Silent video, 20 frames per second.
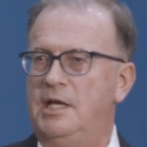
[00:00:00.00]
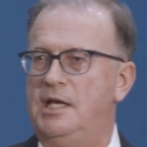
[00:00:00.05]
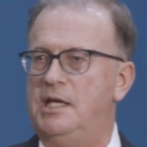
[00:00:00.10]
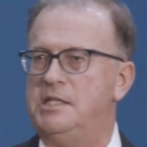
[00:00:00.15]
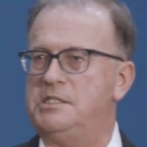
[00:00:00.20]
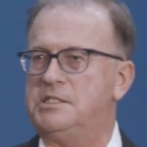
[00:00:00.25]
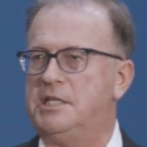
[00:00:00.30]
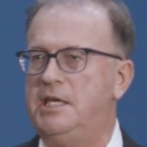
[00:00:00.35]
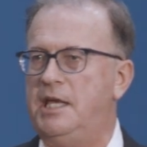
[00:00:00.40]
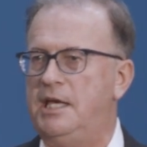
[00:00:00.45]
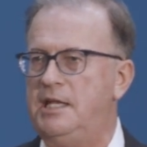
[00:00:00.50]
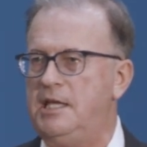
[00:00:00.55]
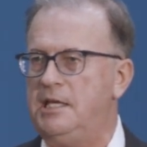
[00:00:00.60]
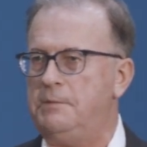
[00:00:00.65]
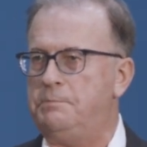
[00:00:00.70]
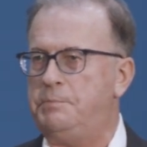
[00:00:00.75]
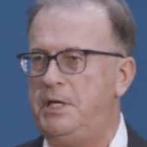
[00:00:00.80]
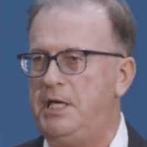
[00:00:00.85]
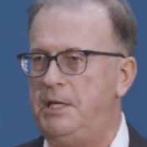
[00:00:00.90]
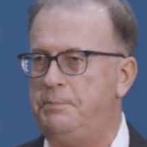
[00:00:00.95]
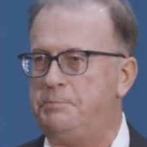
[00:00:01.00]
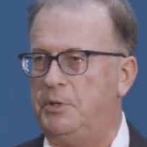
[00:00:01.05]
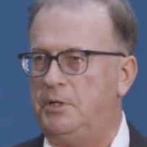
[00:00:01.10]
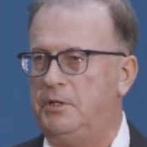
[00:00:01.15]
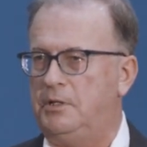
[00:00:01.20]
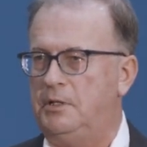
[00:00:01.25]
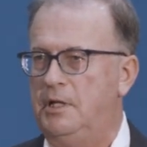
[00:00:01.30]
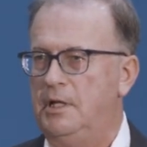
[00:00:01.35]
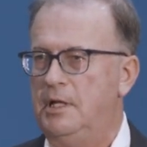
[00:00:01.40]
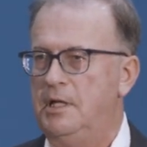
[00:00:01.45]
is getting
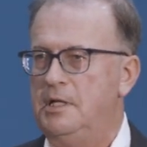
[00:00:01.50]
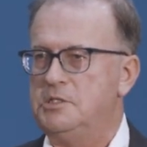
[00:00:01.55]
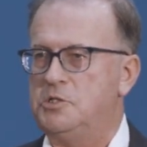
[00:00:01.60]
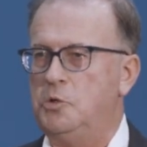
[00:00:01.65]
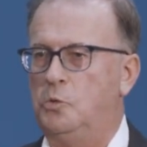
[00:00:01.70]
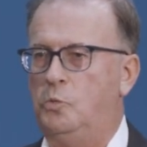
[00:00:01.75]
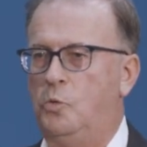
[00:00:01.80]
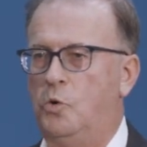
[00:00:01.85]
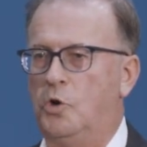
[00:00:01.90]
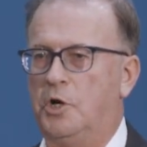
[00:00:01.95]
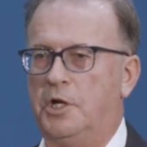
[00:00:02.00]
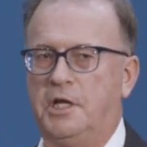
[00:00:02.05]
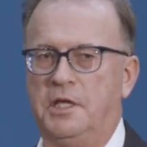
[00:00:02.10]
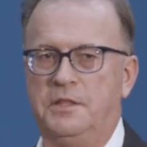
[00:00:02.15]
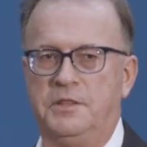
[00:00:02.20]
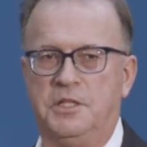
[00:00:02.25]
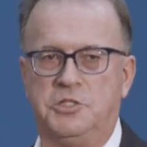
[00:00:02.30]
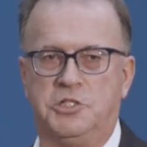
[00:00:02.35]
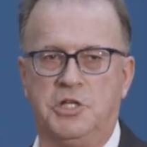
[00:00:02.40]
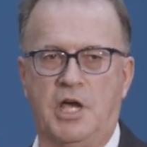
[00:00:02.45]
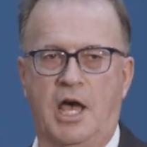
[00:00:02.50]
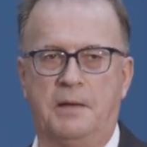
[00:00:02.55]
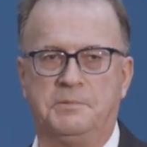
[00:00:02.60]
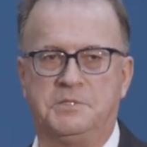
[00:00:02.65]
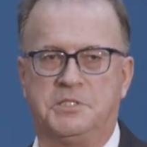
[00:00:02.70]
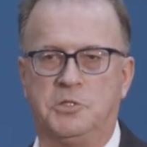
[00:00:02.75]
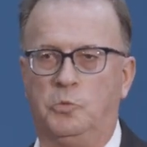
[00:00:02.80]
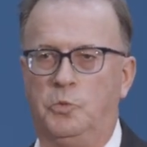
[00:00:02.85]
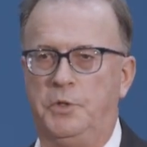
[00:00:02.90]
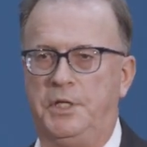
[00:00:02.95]
people to work in the
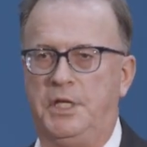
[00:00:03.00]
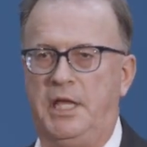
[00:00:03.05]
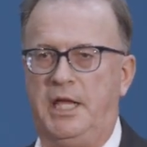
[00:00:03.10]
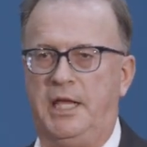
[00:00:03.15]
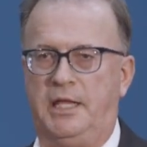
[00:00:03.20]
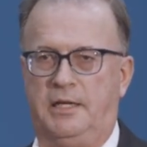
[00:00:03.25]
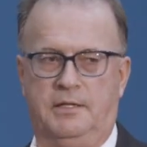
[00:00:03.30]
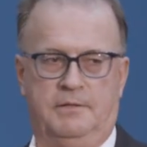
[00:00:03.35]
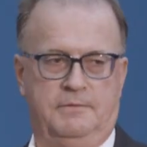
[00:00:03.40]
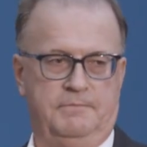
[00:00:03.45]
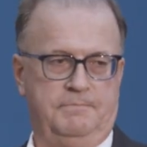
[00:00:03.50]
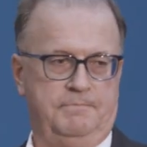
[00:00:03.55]
jobs that we need,